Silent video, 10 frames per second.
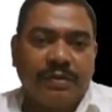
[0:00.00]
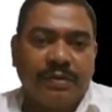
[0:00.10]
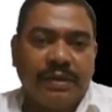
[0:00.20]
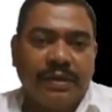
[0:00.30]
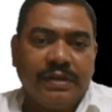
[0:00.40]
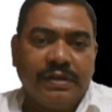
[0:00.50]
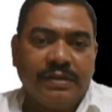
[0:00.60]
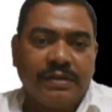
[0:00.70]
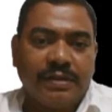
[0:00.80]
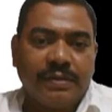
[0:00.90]
then it
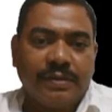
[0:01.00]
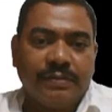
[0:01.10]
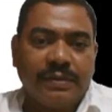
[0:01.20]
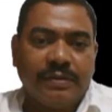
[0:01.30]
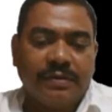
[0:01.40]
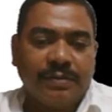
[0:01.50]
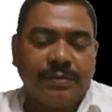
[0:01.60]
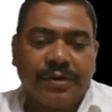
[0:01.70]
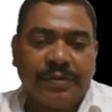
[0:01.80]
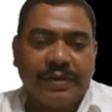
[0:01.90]
is giving 1, the
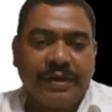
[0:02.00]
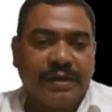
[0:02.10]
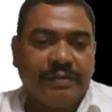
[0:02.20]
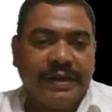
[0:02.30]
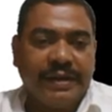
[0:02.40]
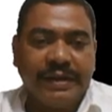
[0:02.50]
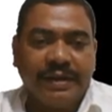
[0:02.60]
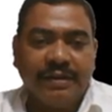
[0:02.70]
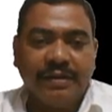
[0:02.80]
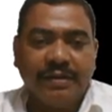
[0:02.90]
multiplicative
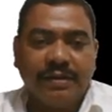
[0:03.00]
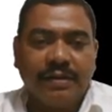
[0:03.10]
identity.